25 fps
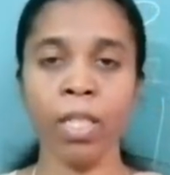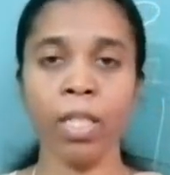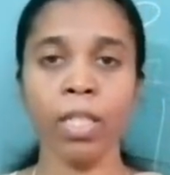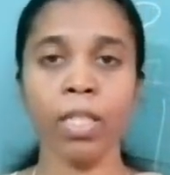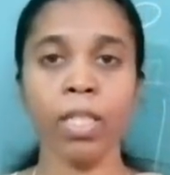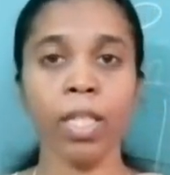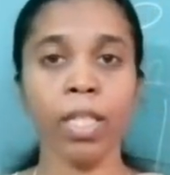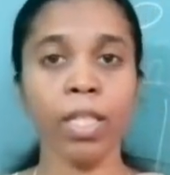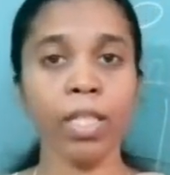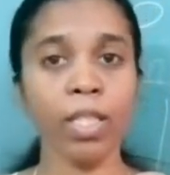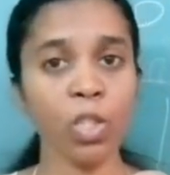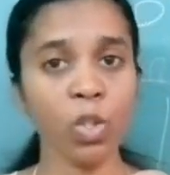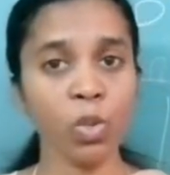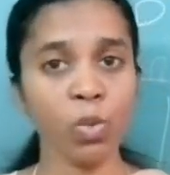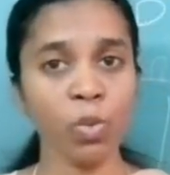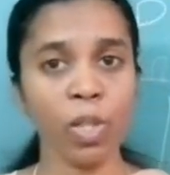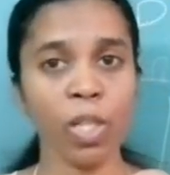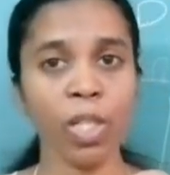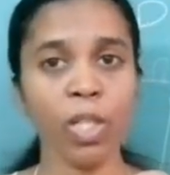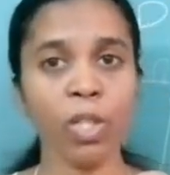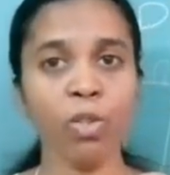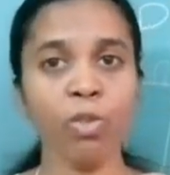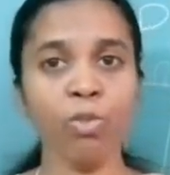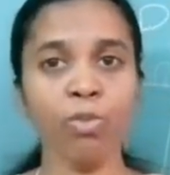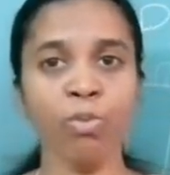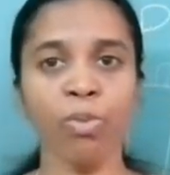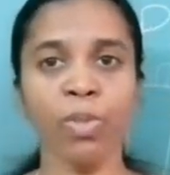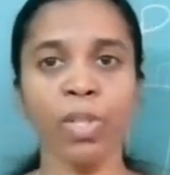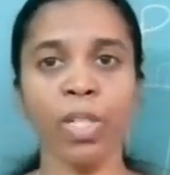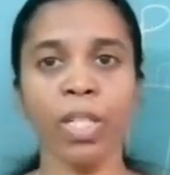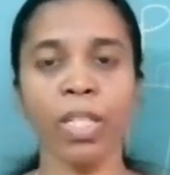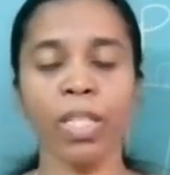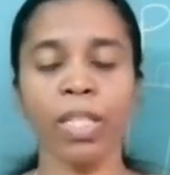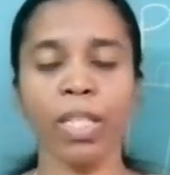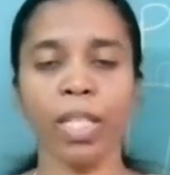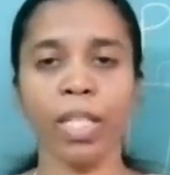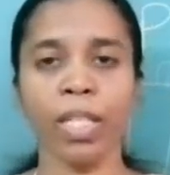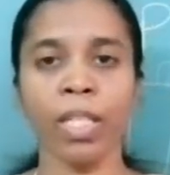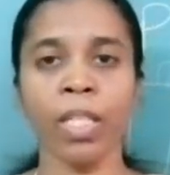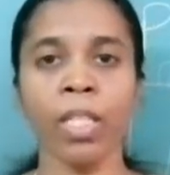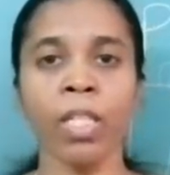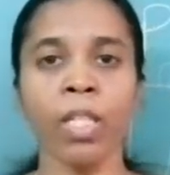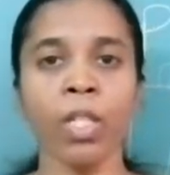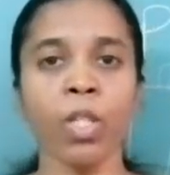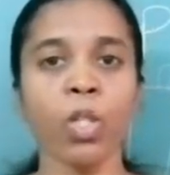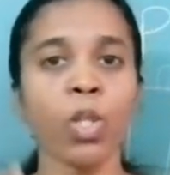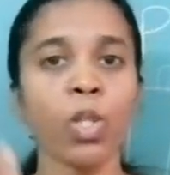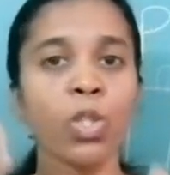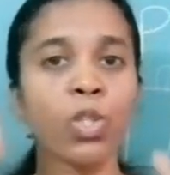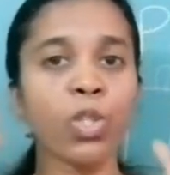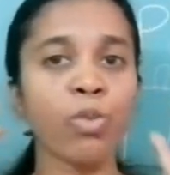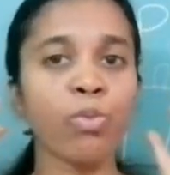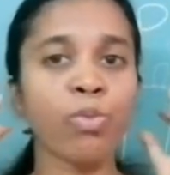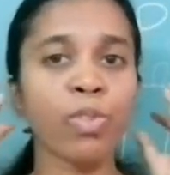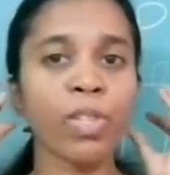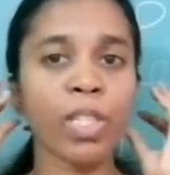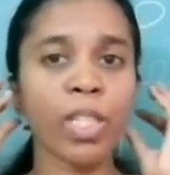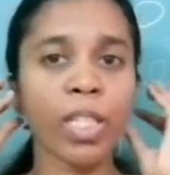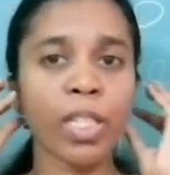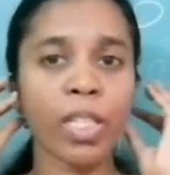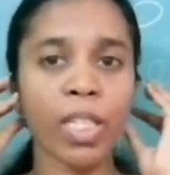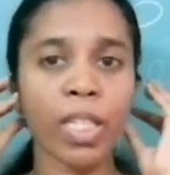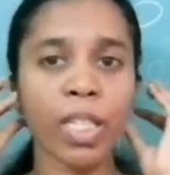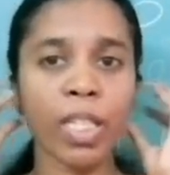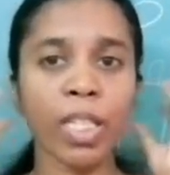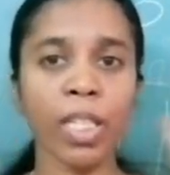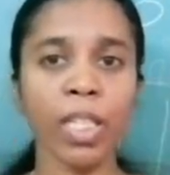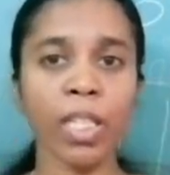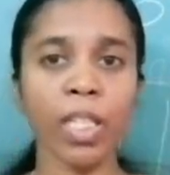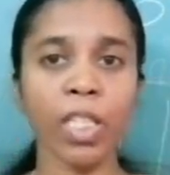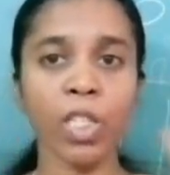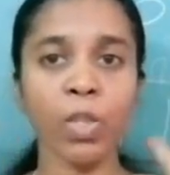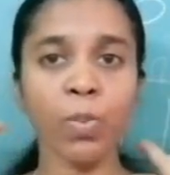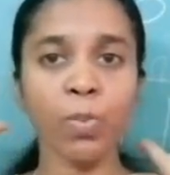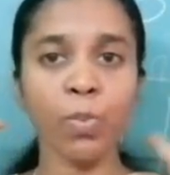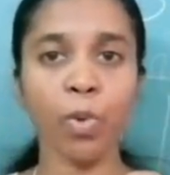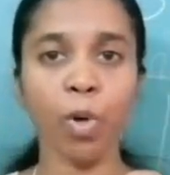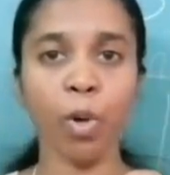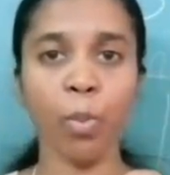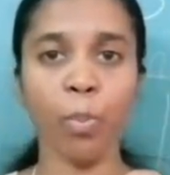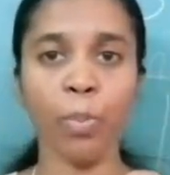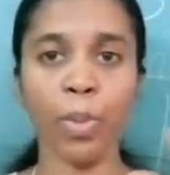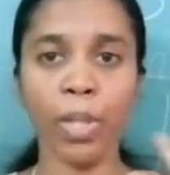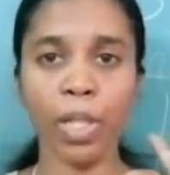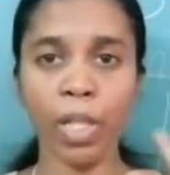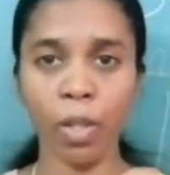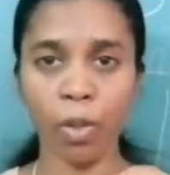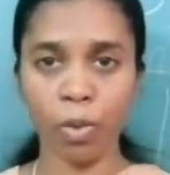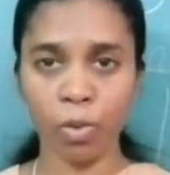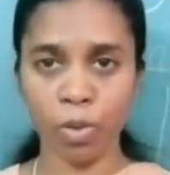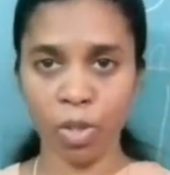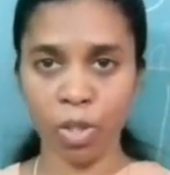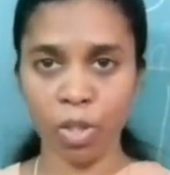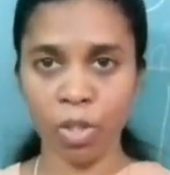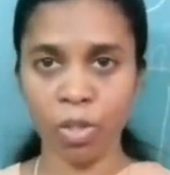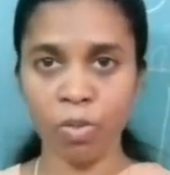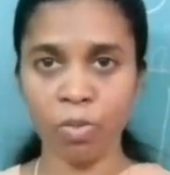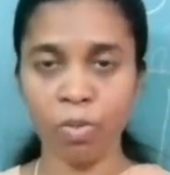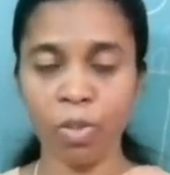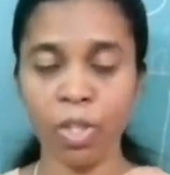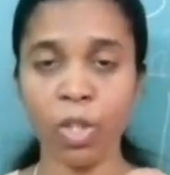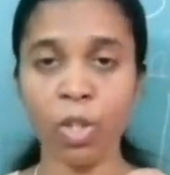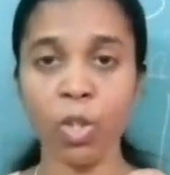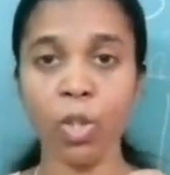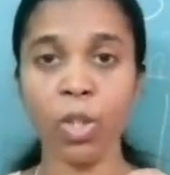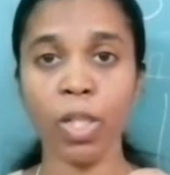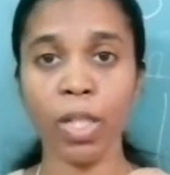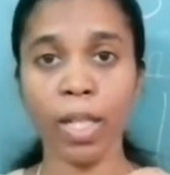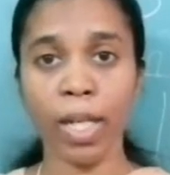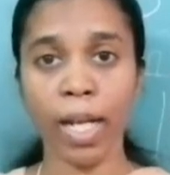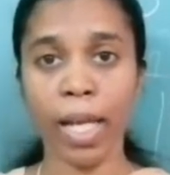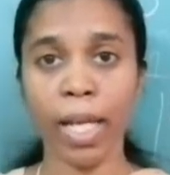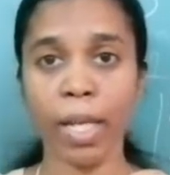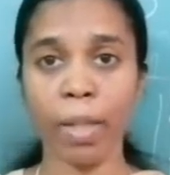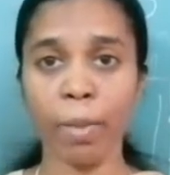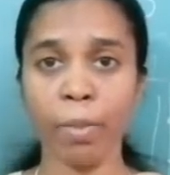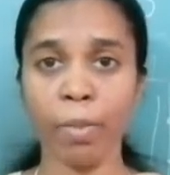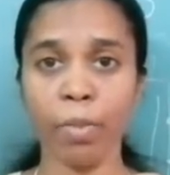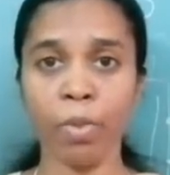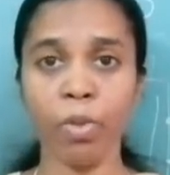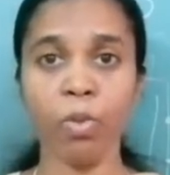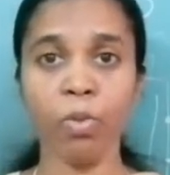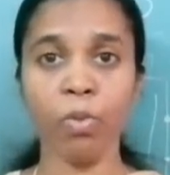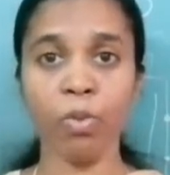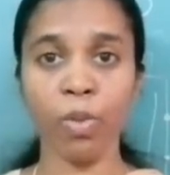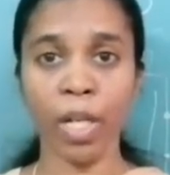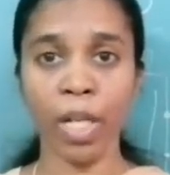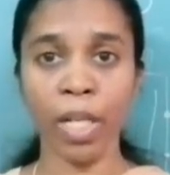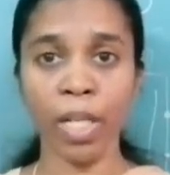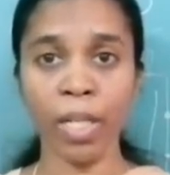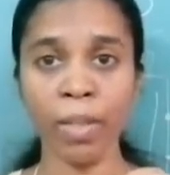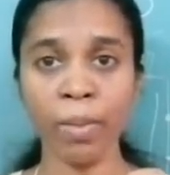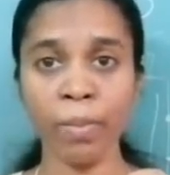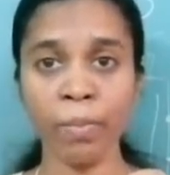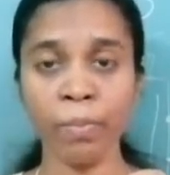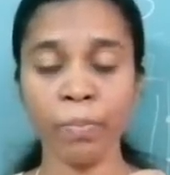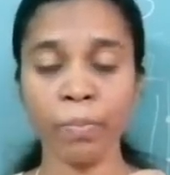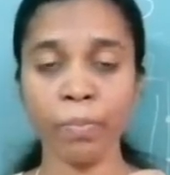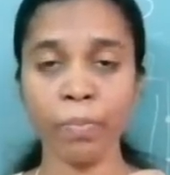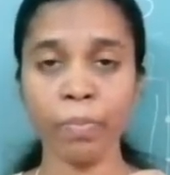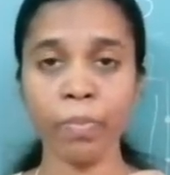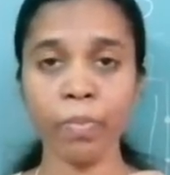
That is why you feel that. Also feel that air is popping out when you climb. Why?